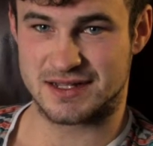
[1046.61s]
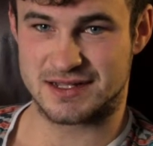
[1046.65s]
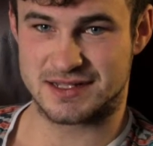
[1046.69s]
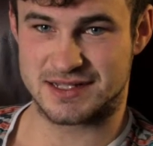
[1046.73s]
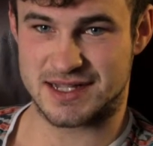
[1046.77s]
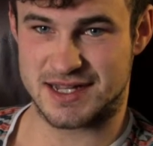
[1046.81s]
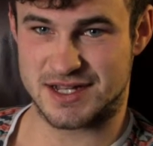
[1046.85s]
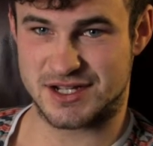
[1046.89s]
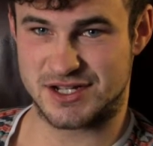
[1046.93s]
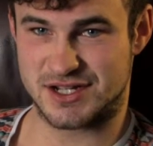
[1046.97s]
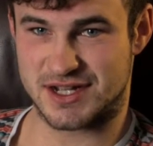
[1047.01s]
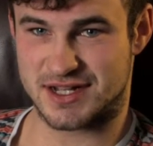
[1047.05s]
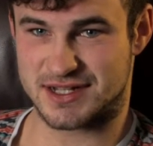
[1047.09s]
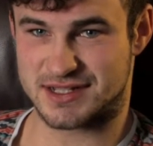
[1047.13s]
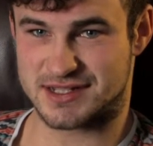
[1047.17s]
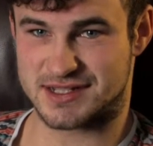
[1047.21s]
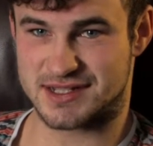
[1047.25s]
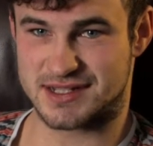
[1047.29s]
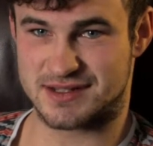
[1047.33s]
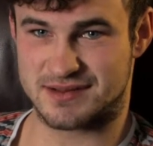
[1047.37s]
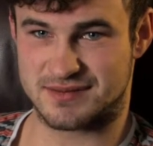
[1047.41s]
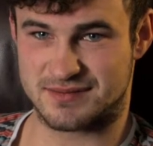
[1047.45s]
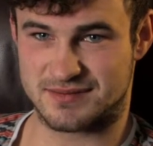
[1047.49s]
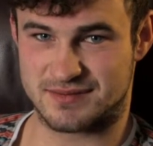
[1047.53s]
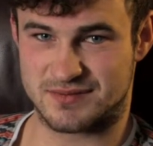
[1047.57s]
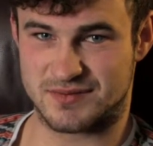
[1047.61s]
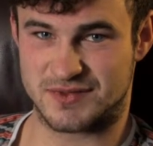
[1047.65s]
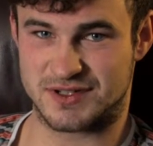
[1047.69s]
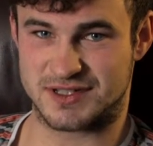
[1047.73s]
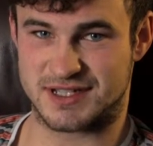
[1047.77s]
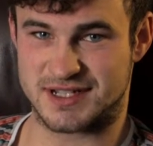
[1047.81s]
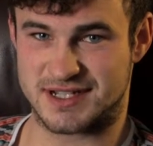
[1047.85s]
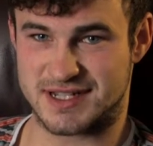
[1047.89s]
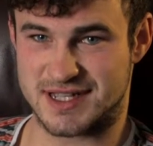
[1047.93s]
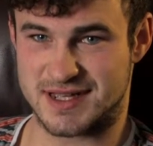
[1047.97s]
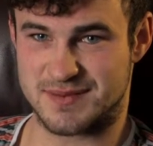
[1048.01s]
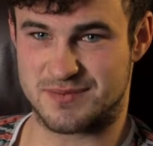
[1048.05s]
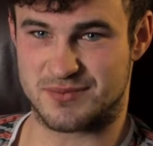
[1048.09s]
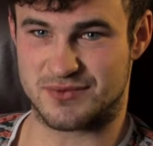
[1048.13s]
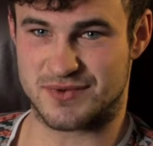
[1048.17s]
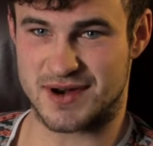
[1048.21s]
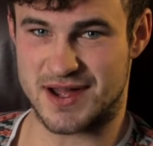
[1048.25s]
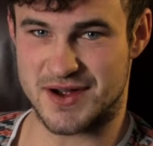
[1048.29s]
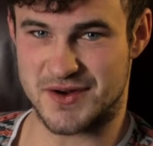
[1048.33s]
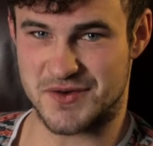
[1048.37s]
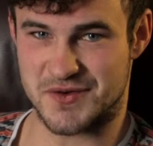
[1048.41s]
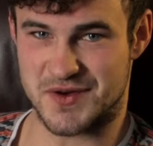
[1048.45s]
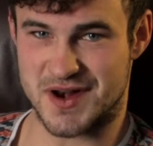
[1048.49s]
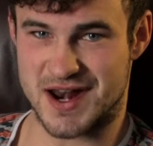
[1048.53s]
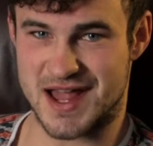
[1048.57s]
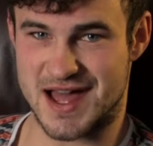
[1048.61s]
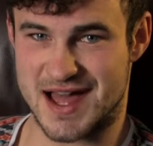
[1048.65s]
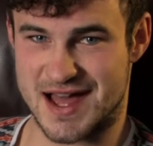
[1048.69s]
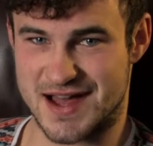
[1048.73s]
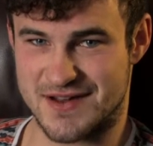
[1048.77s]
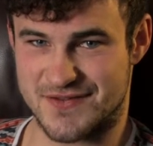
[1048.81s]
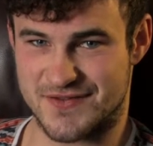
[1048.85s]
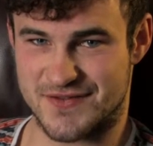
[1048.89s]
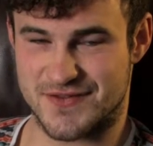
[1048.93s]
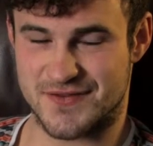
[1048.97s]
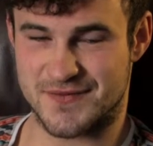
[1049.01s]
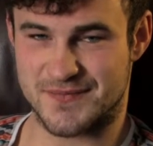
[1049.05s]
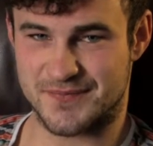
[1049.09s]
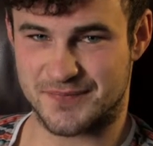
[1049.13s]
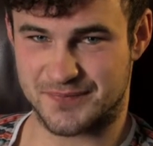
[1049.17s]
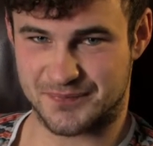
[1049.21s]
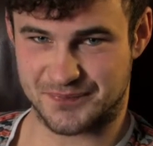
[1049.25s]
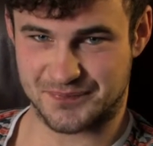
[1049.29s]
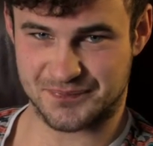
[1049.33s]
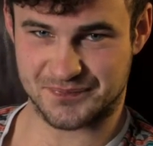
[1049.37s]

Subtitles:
said Johnson, with a deep round laugh.